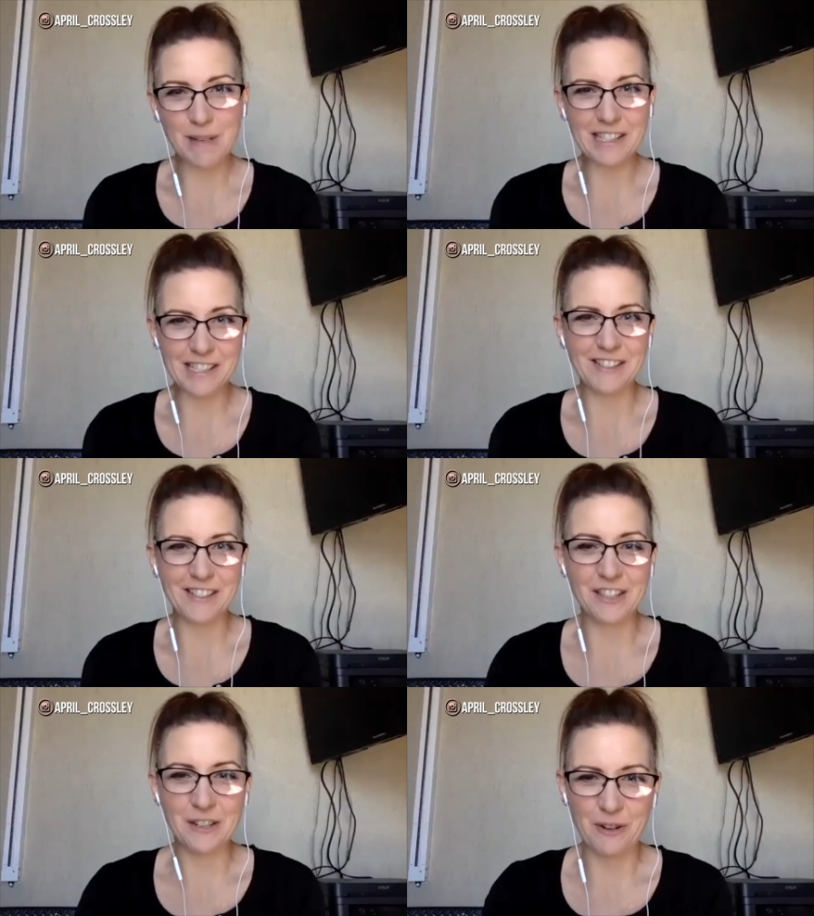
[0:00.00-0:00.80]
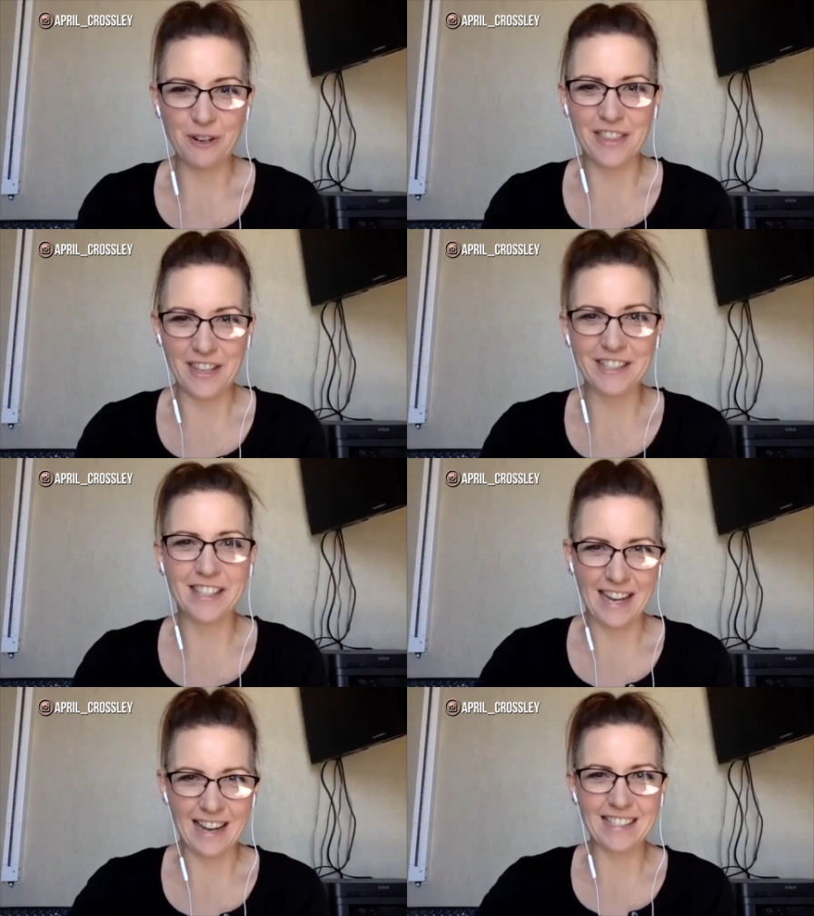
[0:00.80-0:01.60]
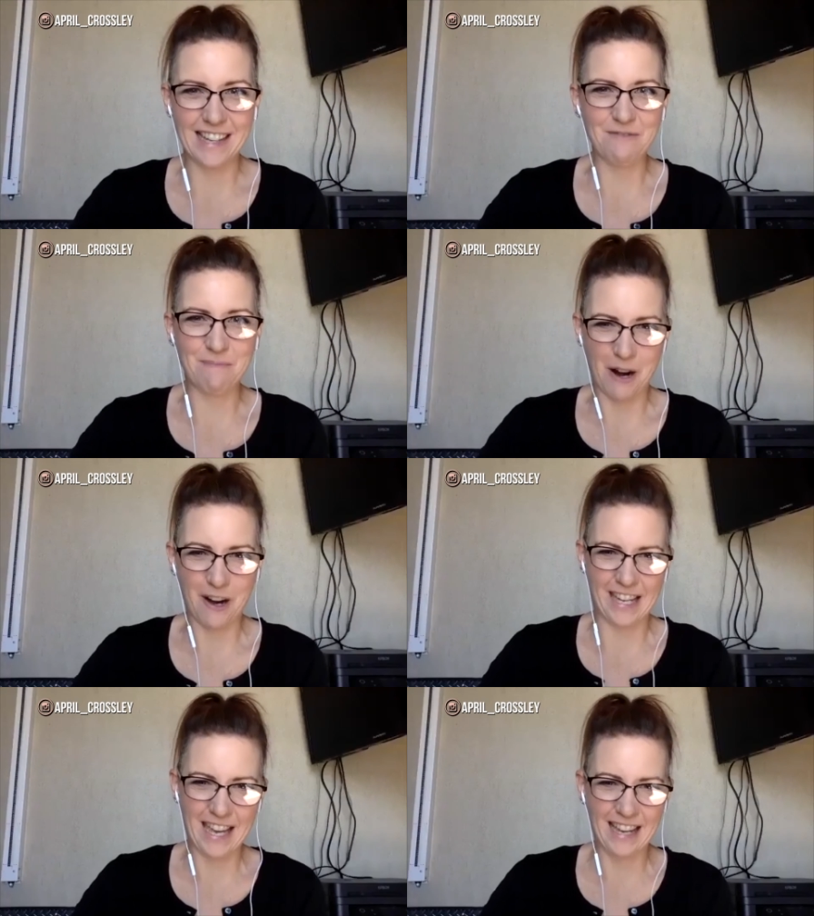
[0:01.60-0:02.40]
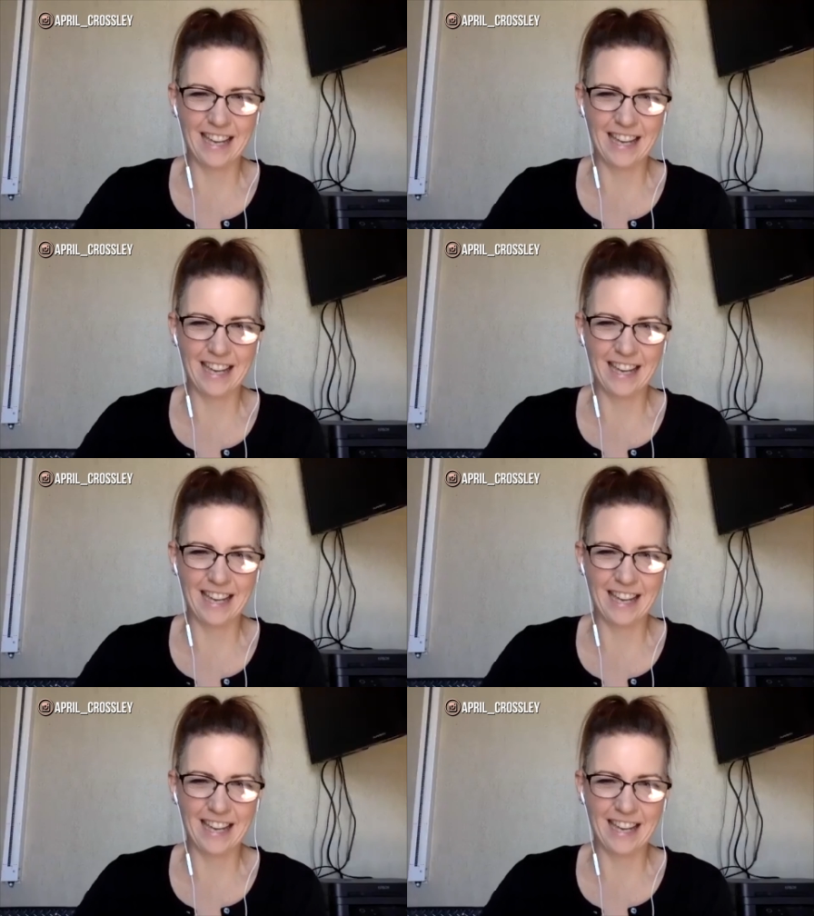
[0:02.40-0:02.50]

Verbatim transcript: a big deal. Parking. Northeast, yeah, to have parking.